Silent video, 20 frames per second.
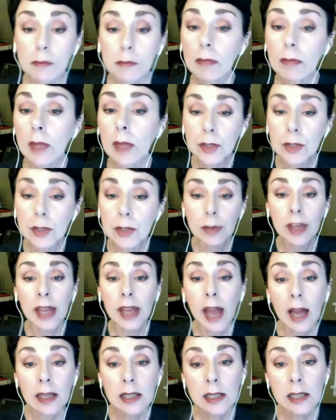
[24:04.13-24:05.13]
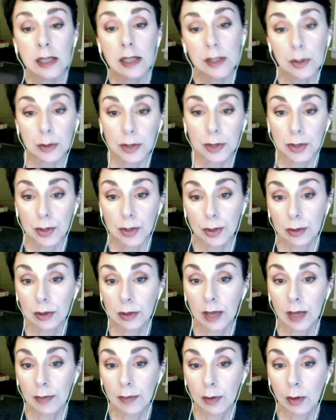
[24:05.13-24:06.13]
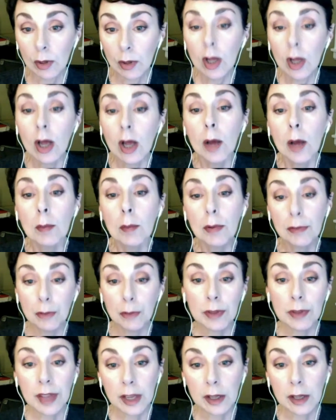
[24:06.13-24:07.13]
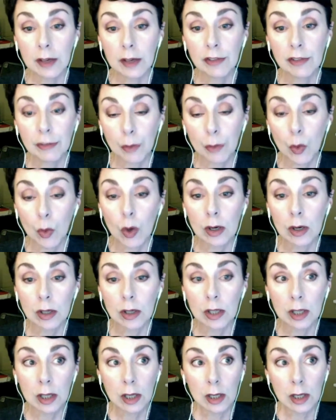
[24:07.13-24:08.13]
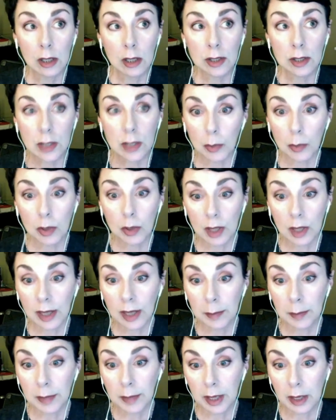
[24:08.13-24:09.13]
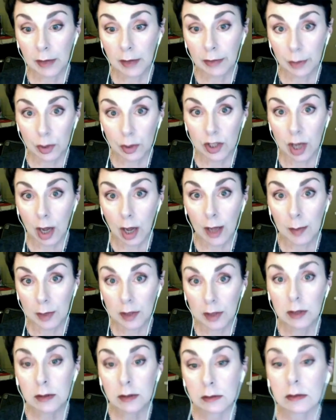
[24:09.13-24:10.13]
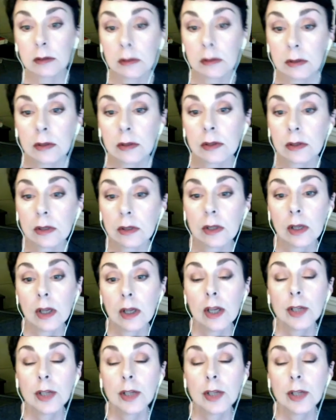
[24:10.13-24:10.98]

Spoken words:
So they had to get to a certain level before they could afford someone like me full time. So I did